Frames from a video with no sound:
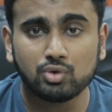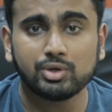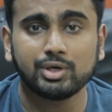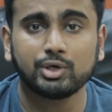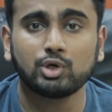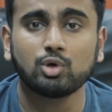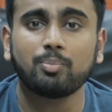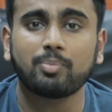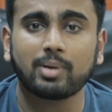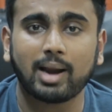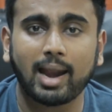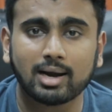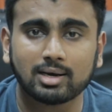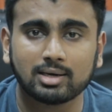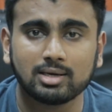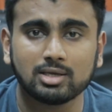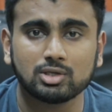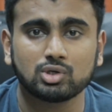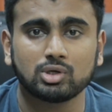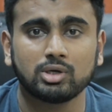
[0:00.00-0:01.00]
You need to
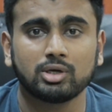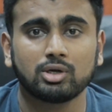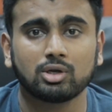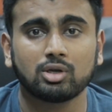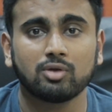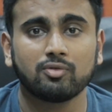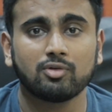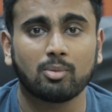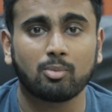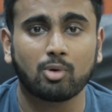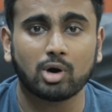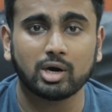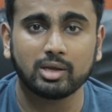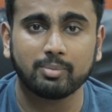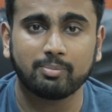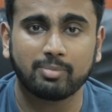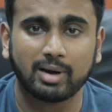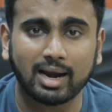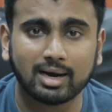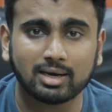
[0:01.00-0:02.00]
practice. You need to give your
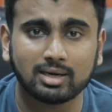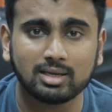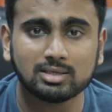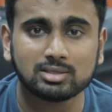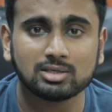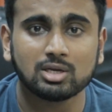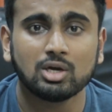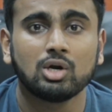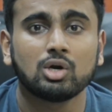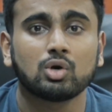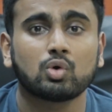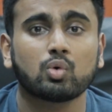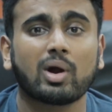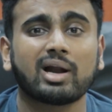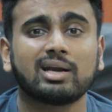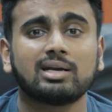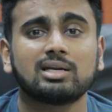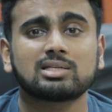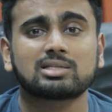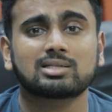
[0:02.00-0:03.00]
body practice to
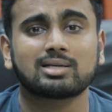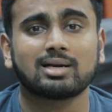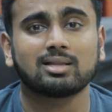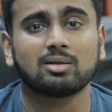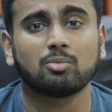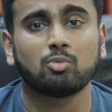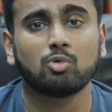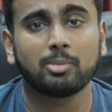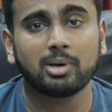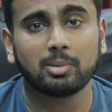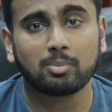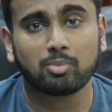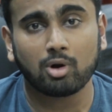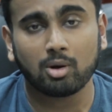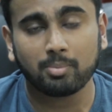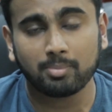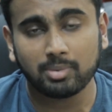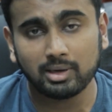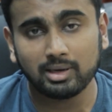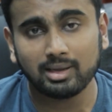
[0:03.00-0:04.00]
understand the movement
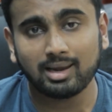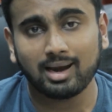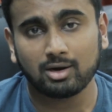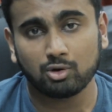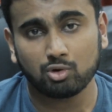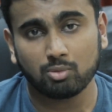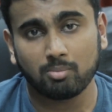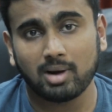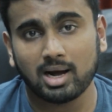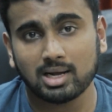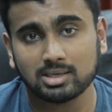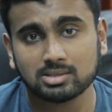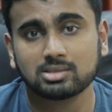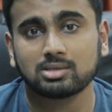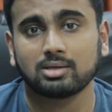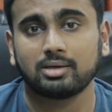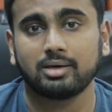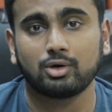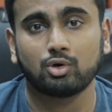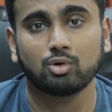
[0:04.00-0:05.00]
properly and to
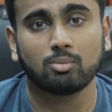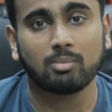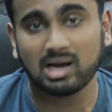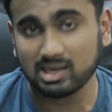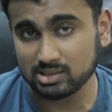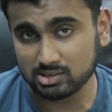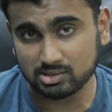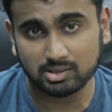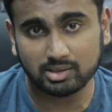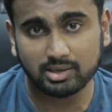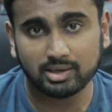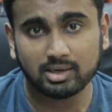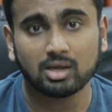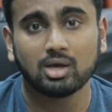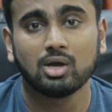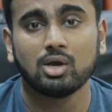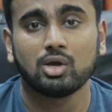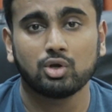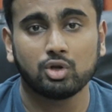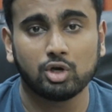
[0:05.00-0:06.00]
master it. To master it,
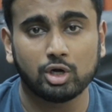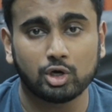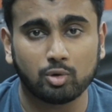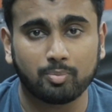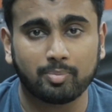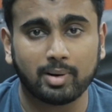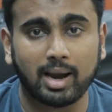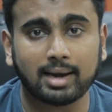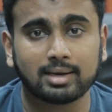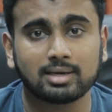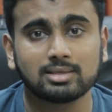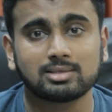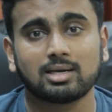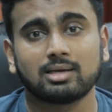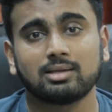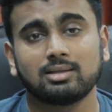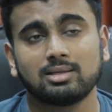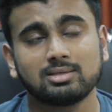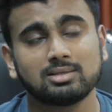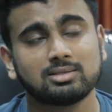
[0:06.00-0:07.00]
you need to practice.
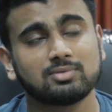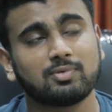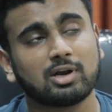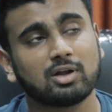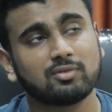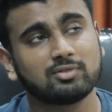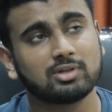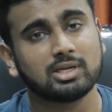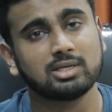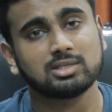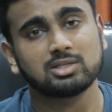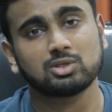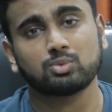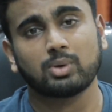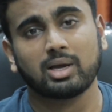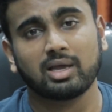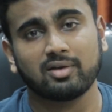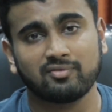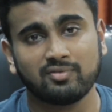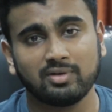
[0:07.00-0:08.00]
And this is one of the reasons
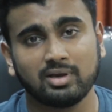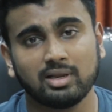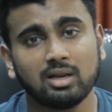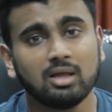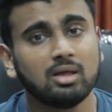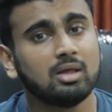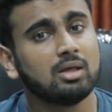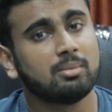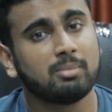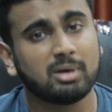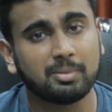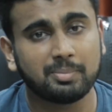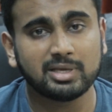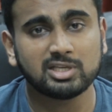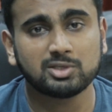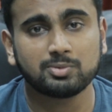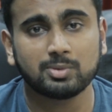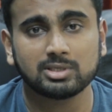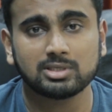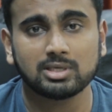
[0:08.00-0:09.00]
why I feel my
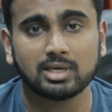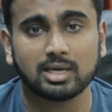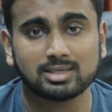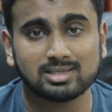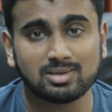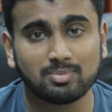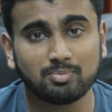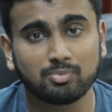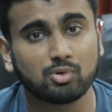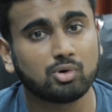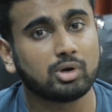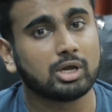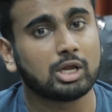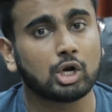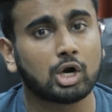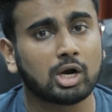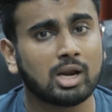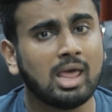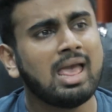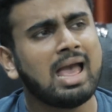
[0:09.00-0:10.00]
bench pressing has improved a
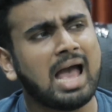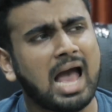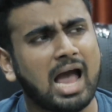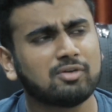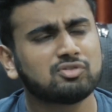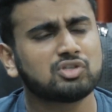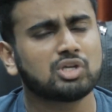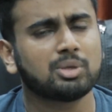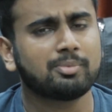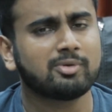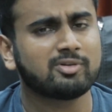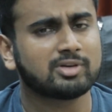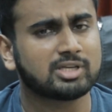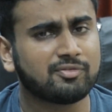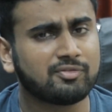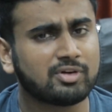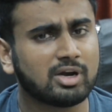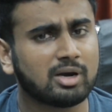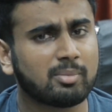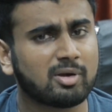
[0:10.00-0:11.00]
lot. I've
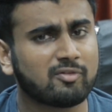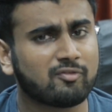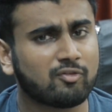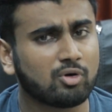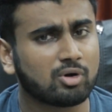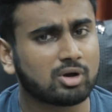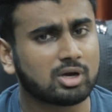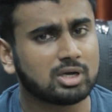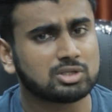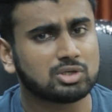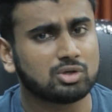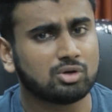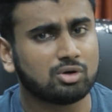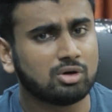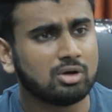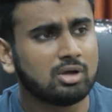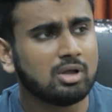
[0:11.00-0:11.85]
shifted my focus.